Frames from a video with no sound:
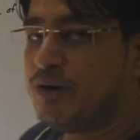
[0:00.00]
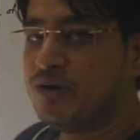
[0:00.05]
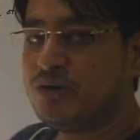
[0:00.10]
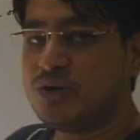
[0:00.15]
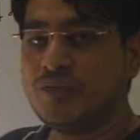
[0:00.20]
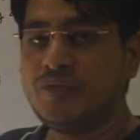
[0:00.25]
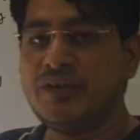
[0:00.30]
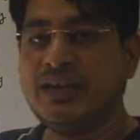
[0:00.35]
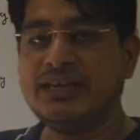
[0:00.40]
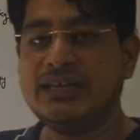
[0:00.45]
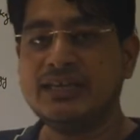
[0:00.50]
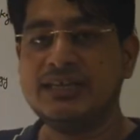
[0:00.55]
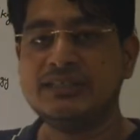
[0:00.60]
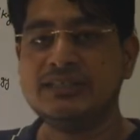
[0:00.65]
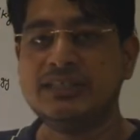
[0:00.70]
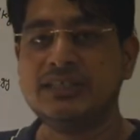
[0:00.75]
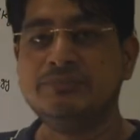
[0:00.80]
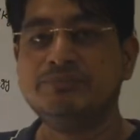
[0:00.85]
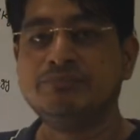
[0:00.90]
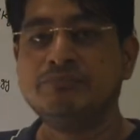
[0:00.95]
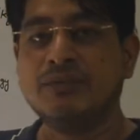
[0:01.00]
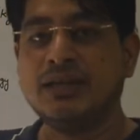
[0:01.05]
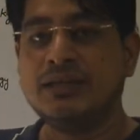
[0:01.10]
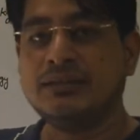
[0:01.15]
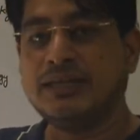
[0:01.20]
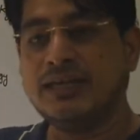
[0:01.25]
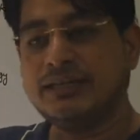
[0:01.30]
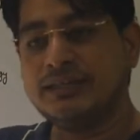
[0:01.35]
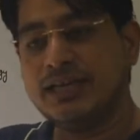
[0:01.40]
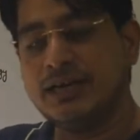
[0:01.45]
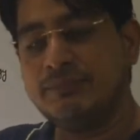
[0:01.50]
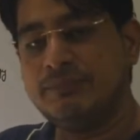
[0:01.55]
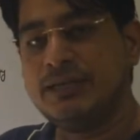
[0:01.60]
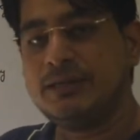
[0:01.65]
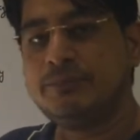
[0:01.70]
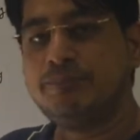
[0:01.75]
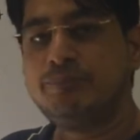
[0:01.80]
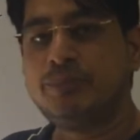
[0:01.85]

amount of heat energy that can be